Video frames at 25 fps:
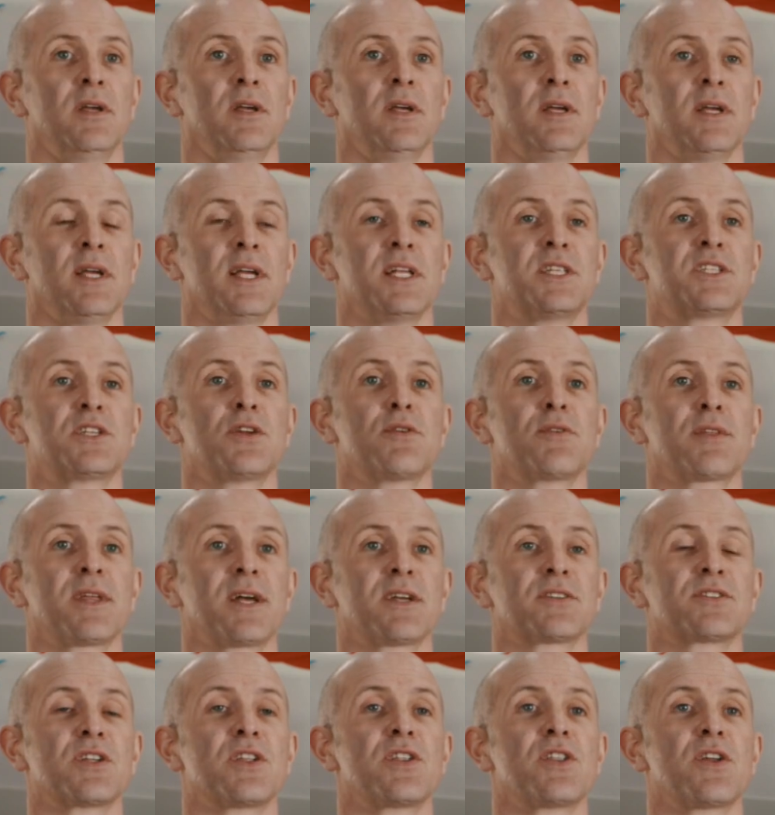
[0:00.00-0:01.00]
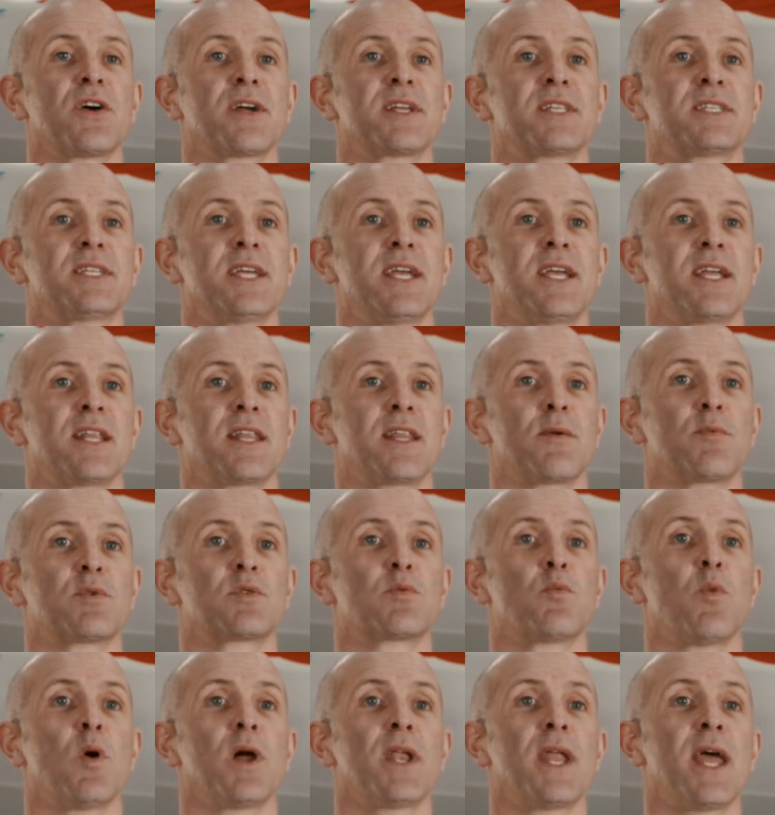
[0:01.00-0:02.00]
In 2019, there was
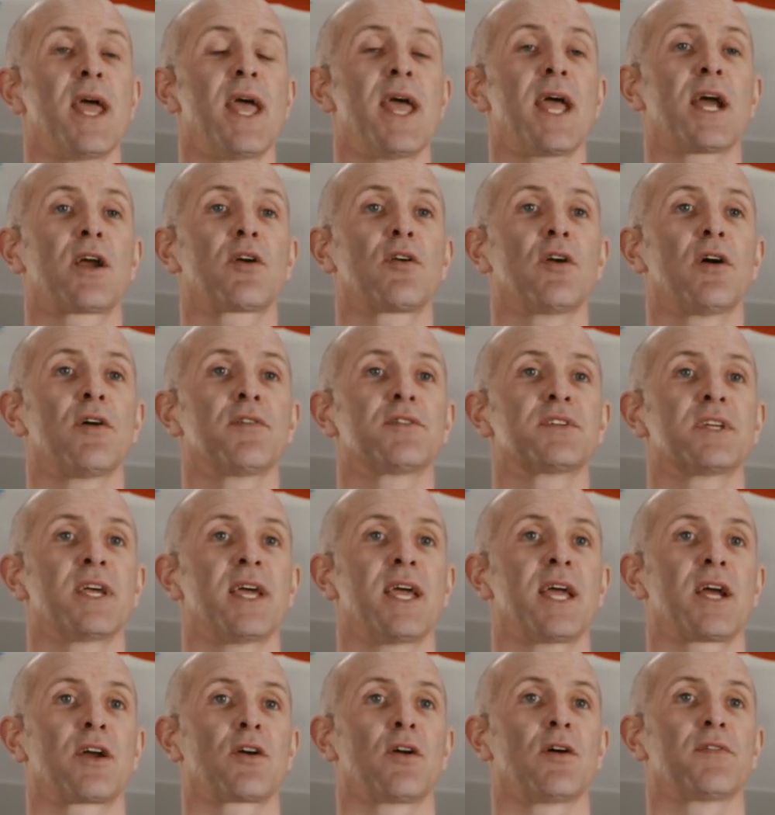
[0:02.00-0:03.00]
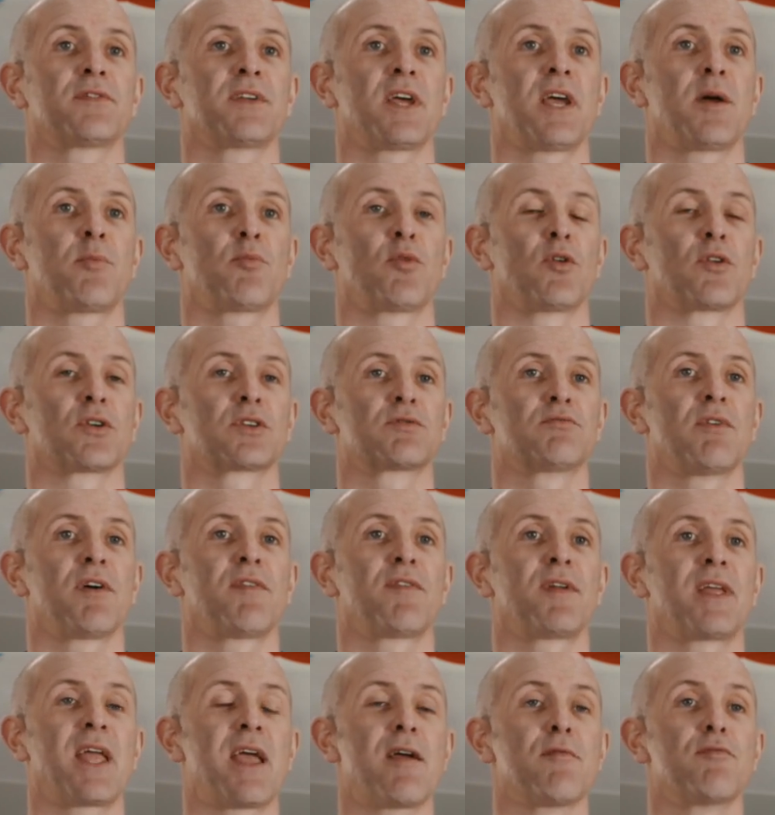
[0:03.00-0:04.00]
one aircraft-to-aircraft aircraft roughly
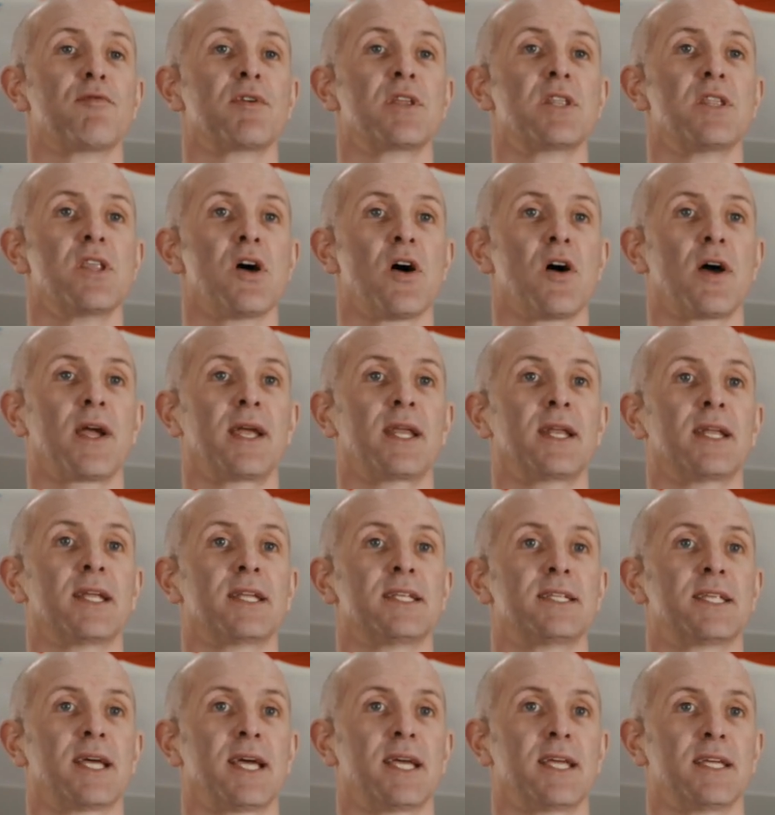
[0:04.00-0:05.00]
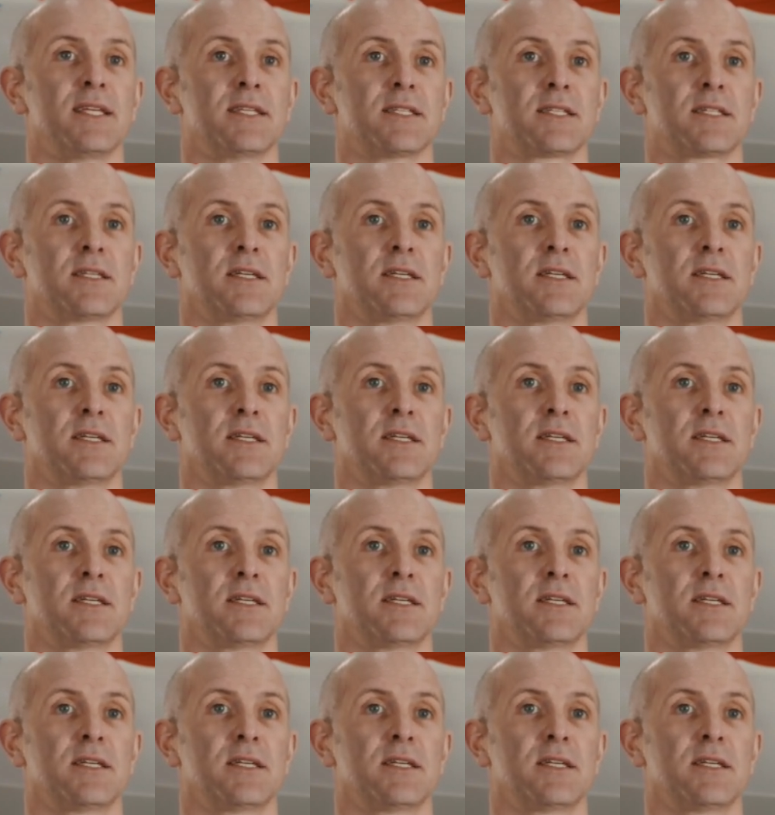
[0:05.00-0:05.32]
every 9 days.